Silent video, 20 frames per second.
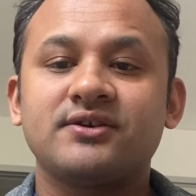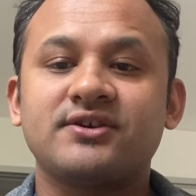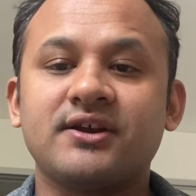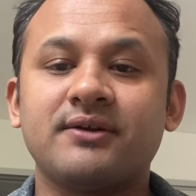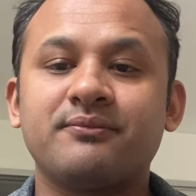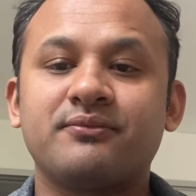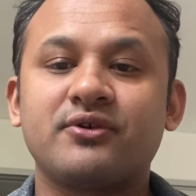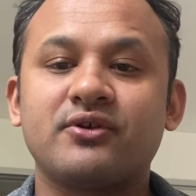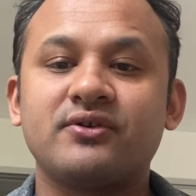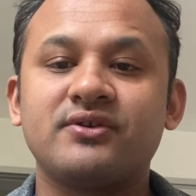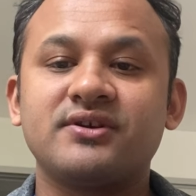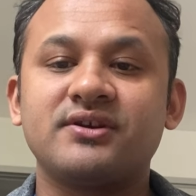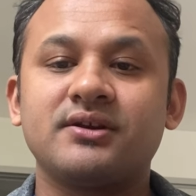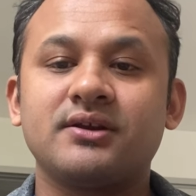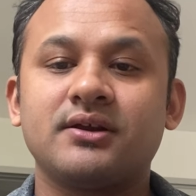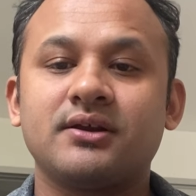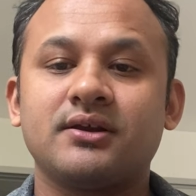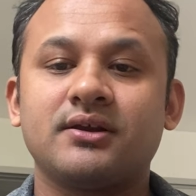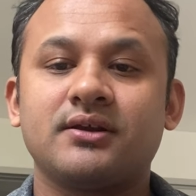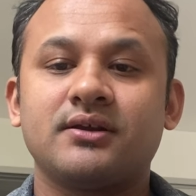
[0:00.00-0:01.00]

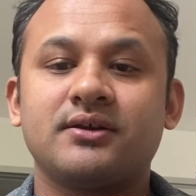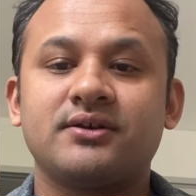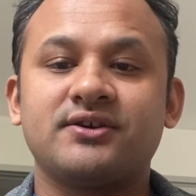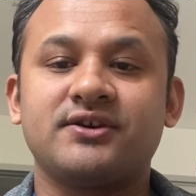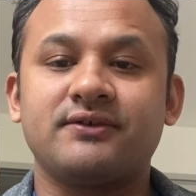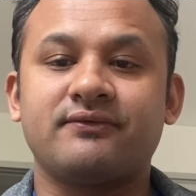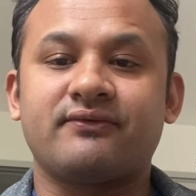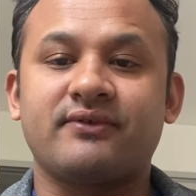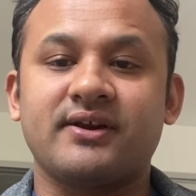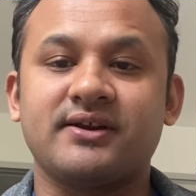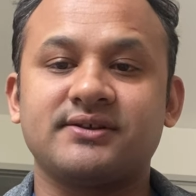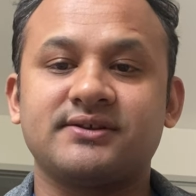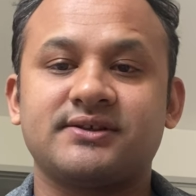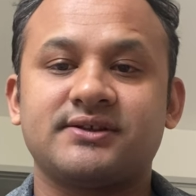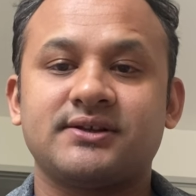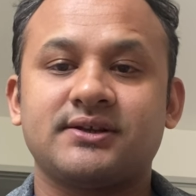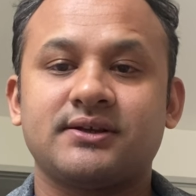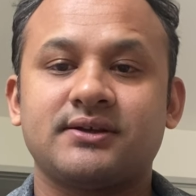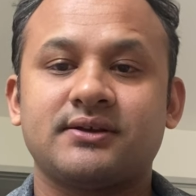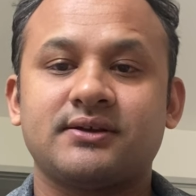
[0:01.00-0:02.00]
Temporary
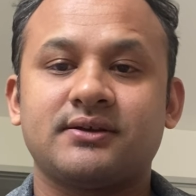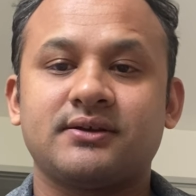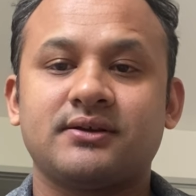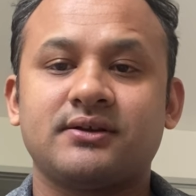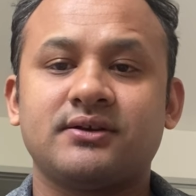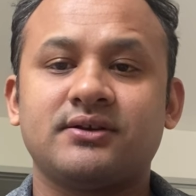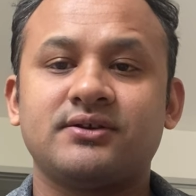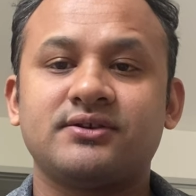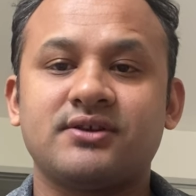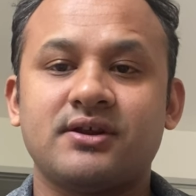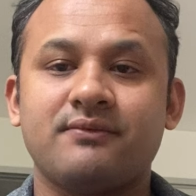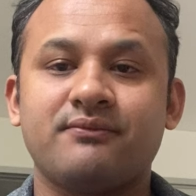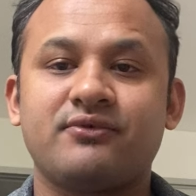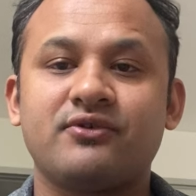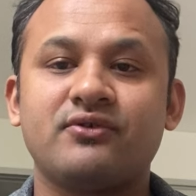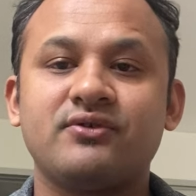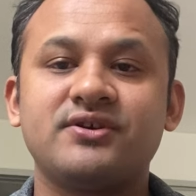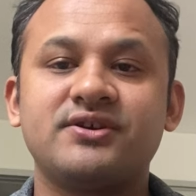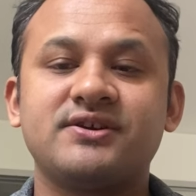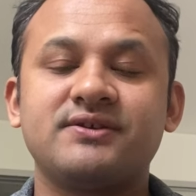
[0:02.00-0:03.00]
difference.
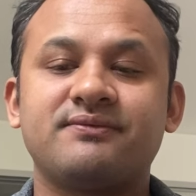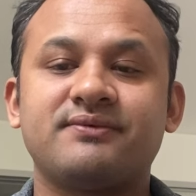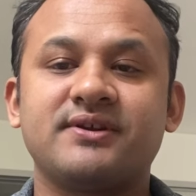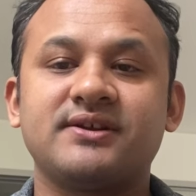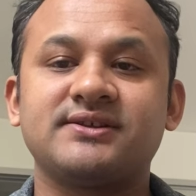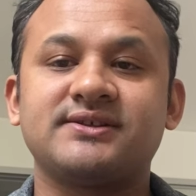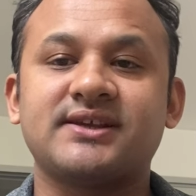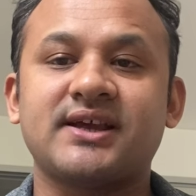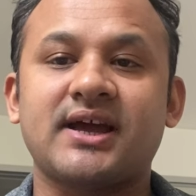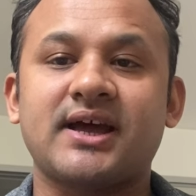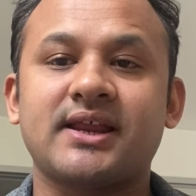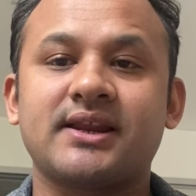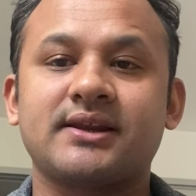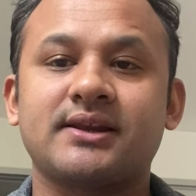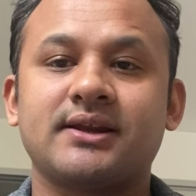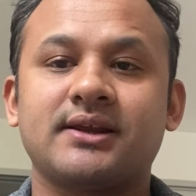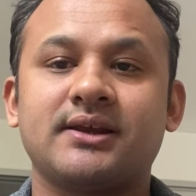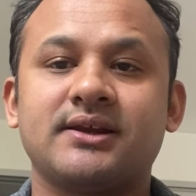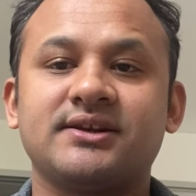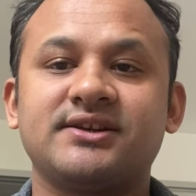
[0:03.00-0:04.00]
Temporary difference are
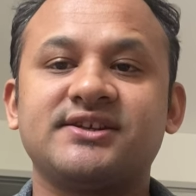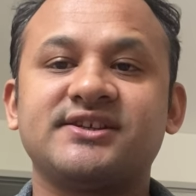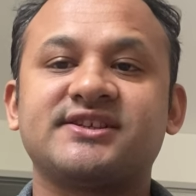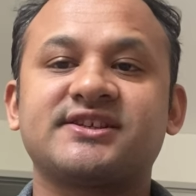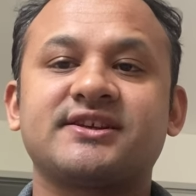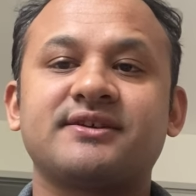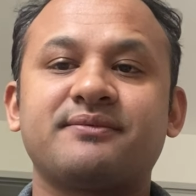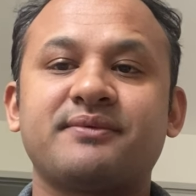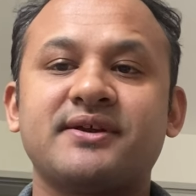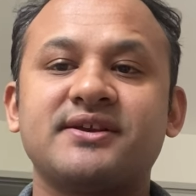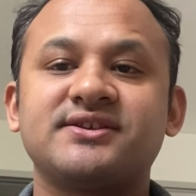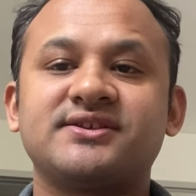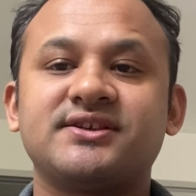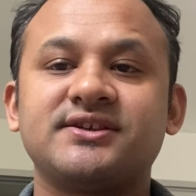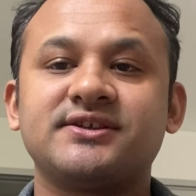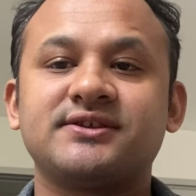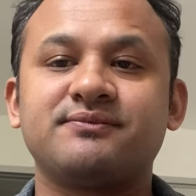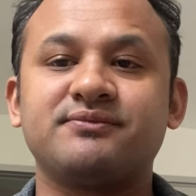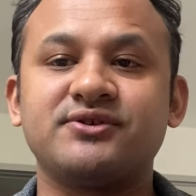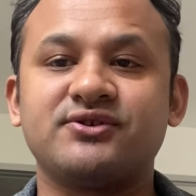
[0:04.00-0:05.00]

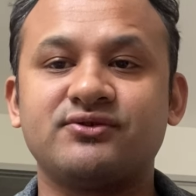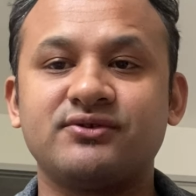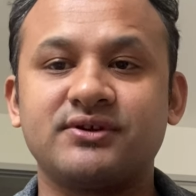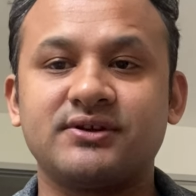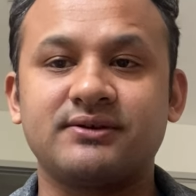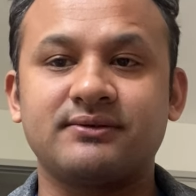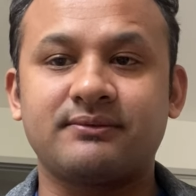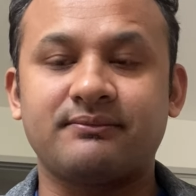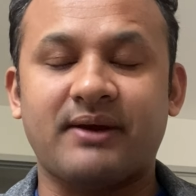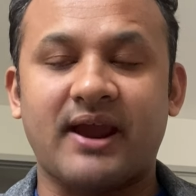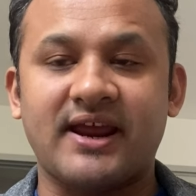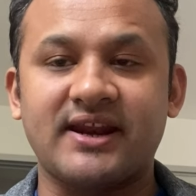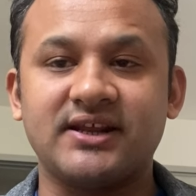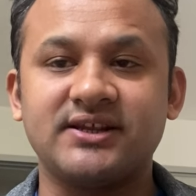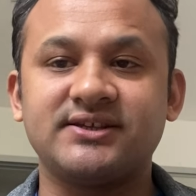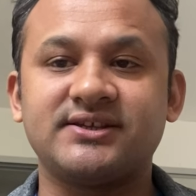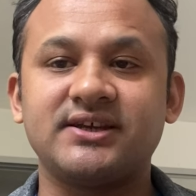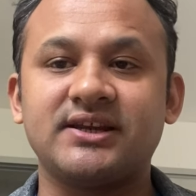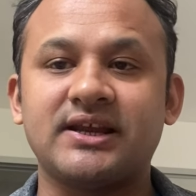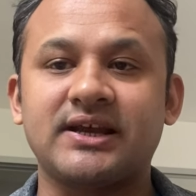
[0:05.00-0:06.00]
discrepancies between
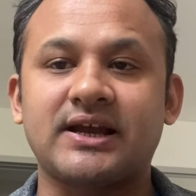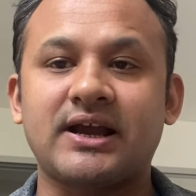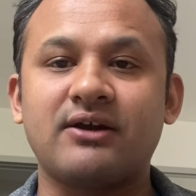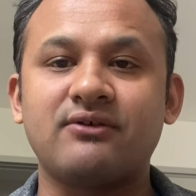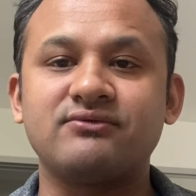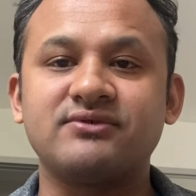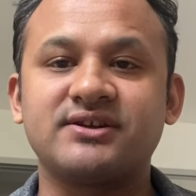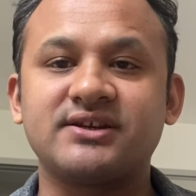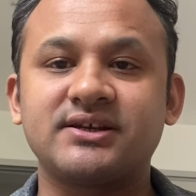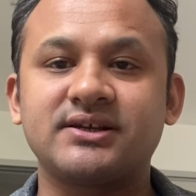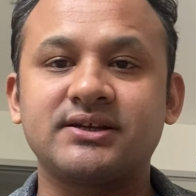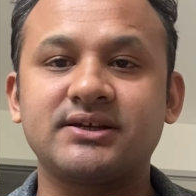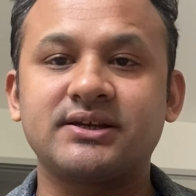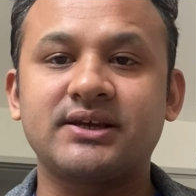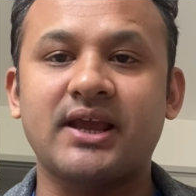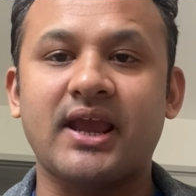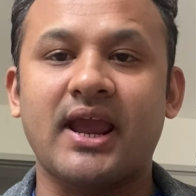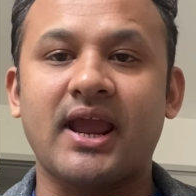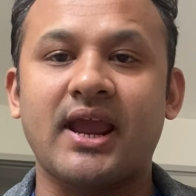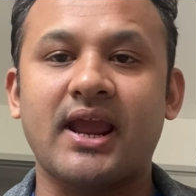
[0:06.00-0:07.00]
financial
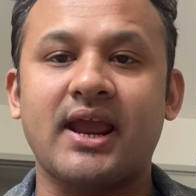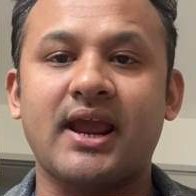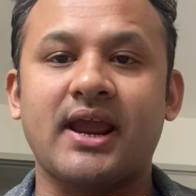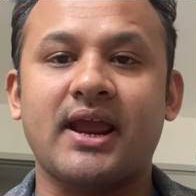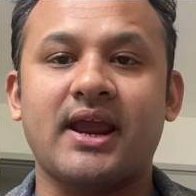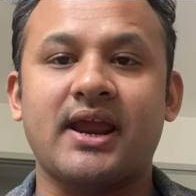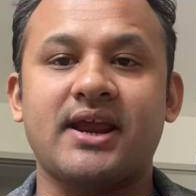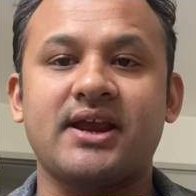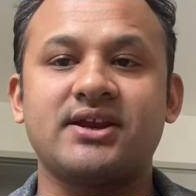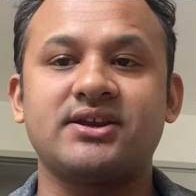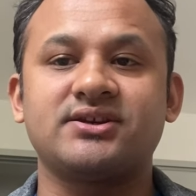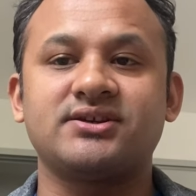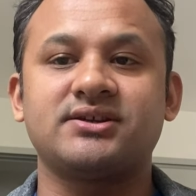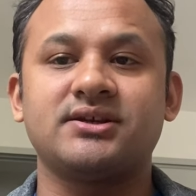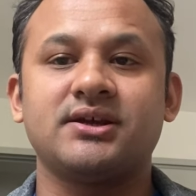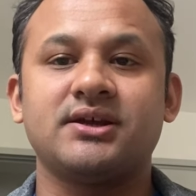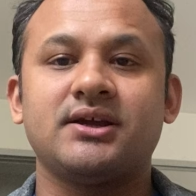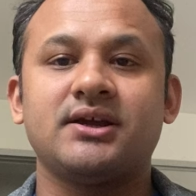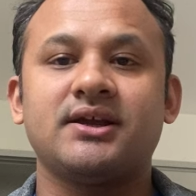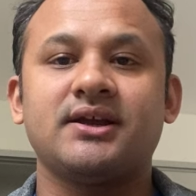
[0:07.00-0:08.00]
accounting and
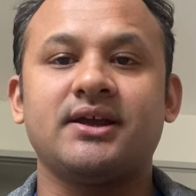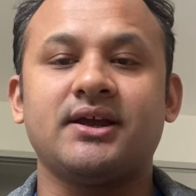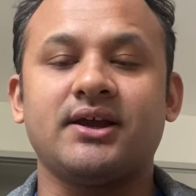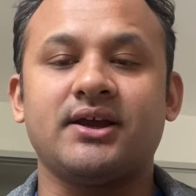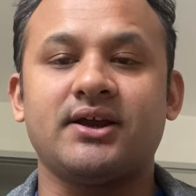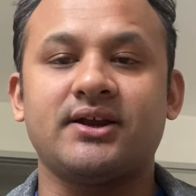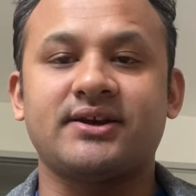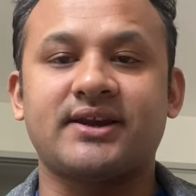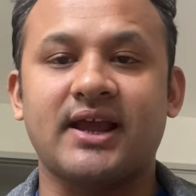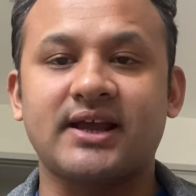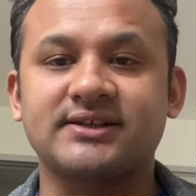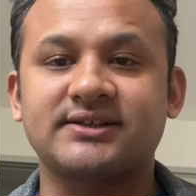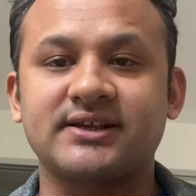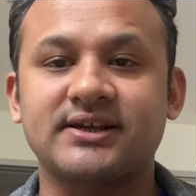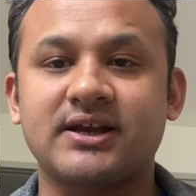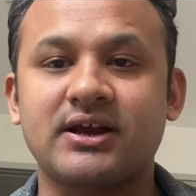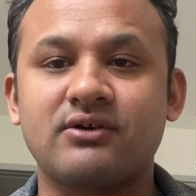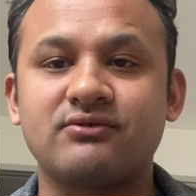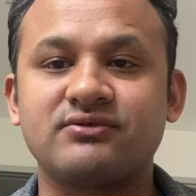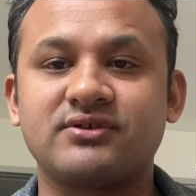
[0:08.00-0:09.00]
tax
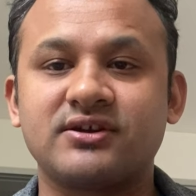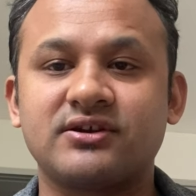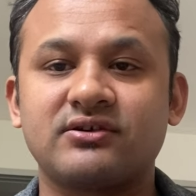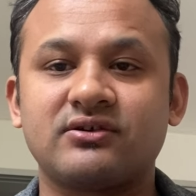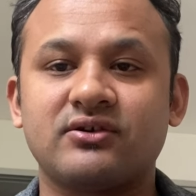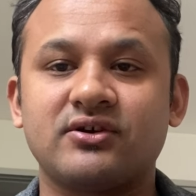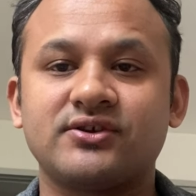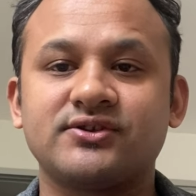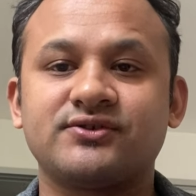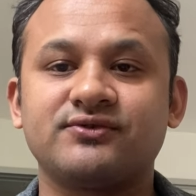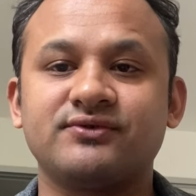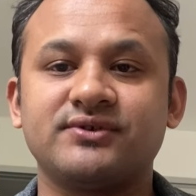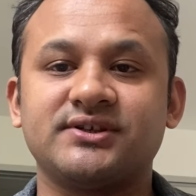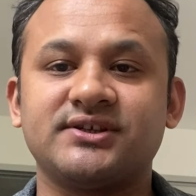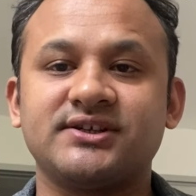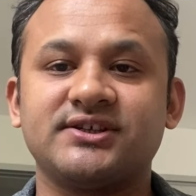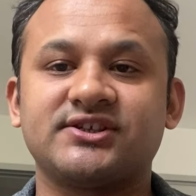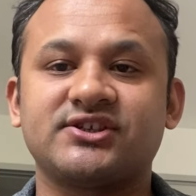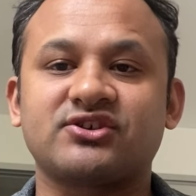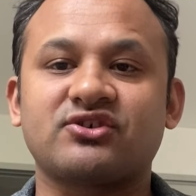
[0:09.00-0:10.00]
accounting laws,
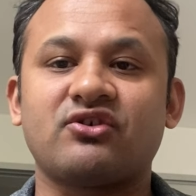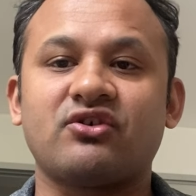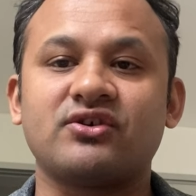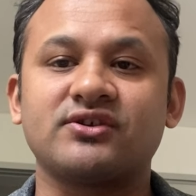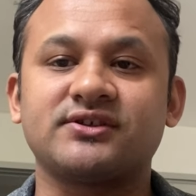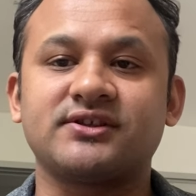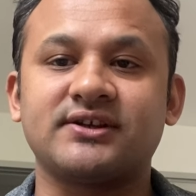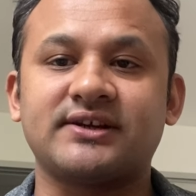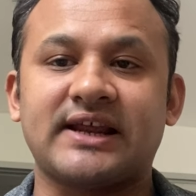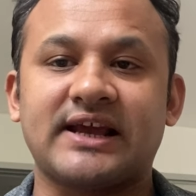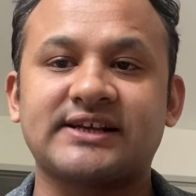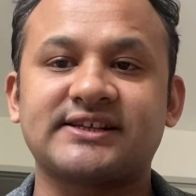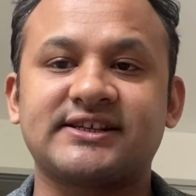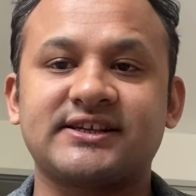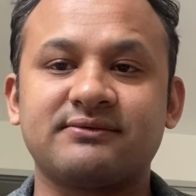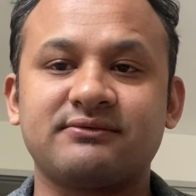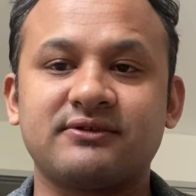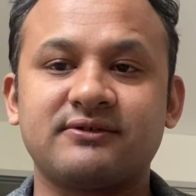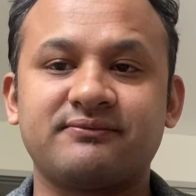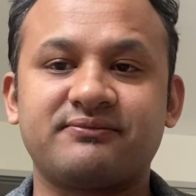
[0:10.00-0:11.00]
which is cause the
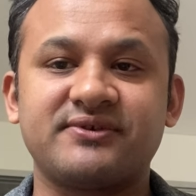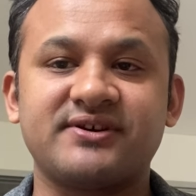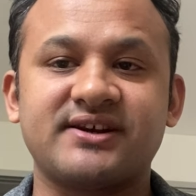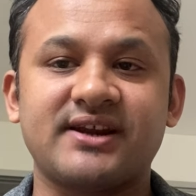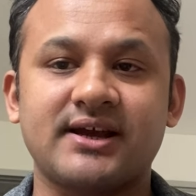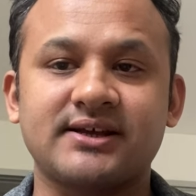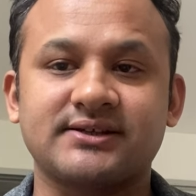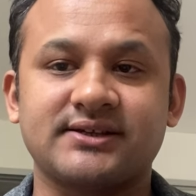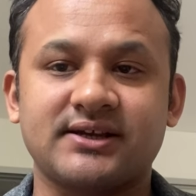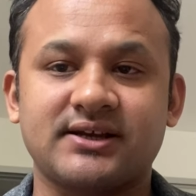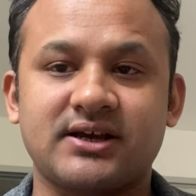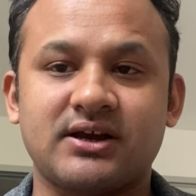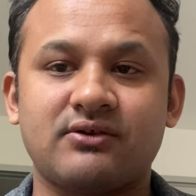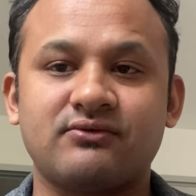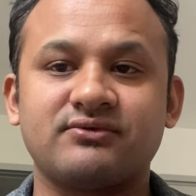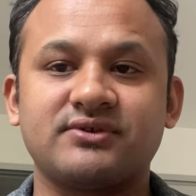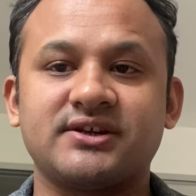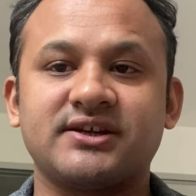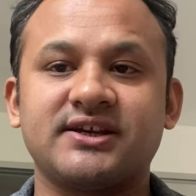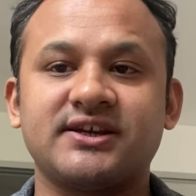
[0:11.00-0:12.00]
taxable pre-tax
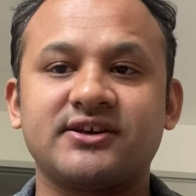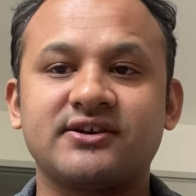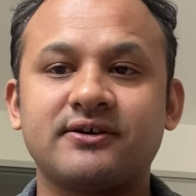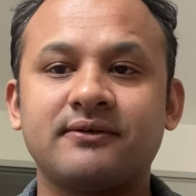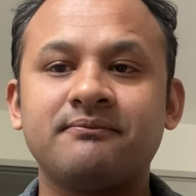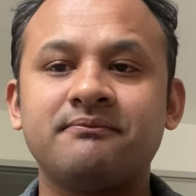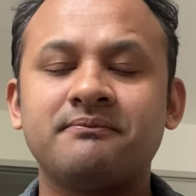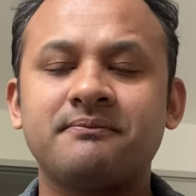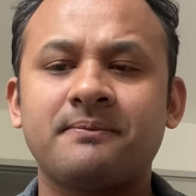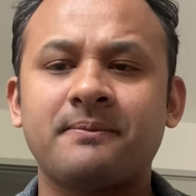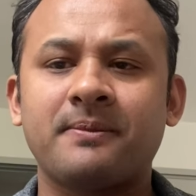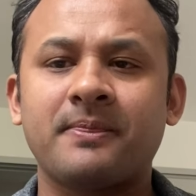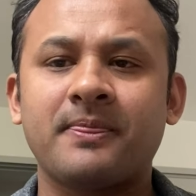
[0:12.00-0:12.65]
accounting income